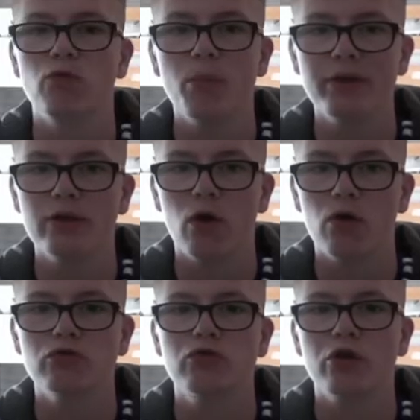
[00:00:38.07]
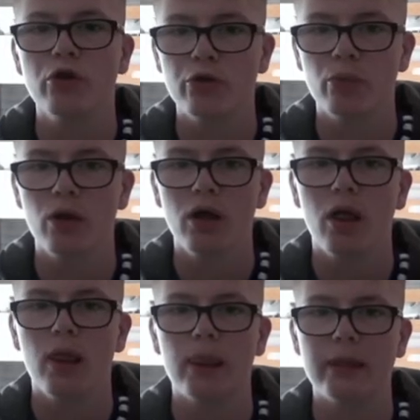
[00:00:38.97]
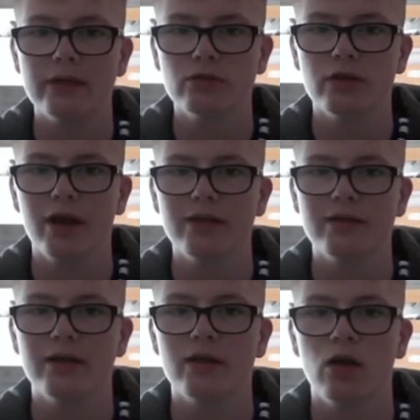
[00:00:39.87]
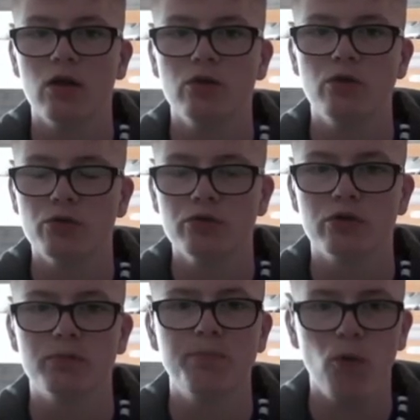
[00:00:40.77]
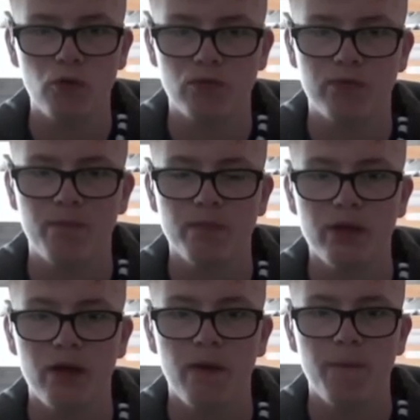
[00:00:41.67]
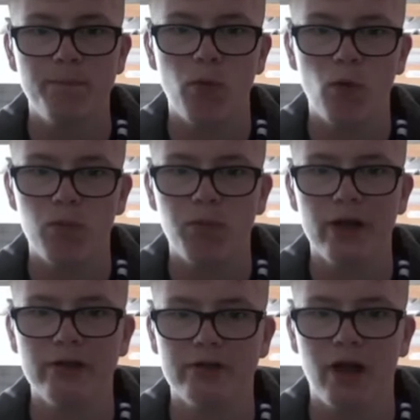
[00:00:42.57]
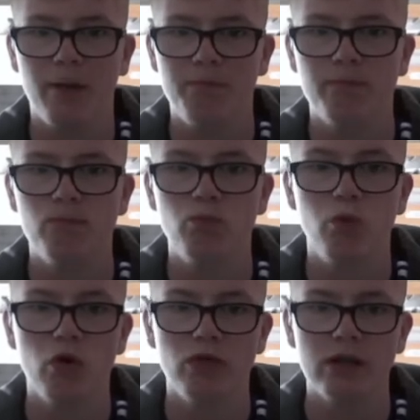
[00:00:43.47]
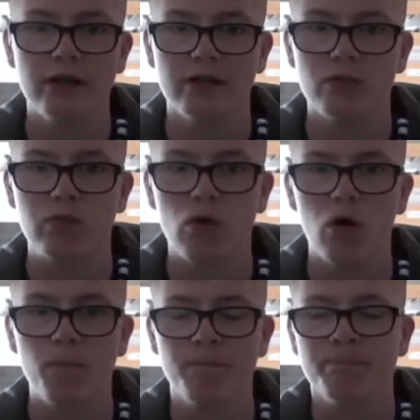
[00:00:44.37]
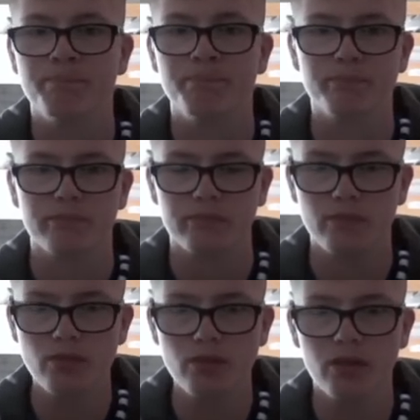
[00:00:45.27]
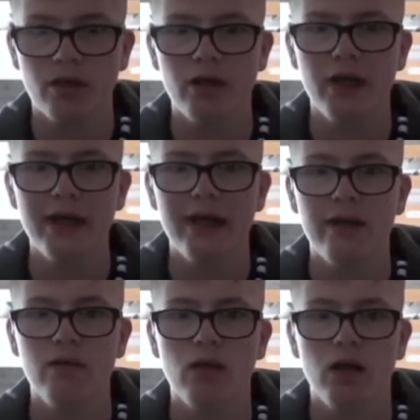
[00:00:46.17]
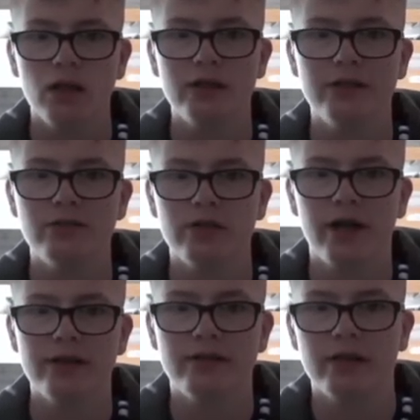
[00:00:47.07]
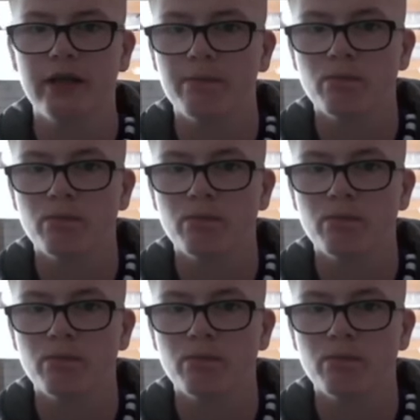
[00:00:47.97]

Robbie Gotts, 2 Leeds United youngsters. Both players were released from Leeds United.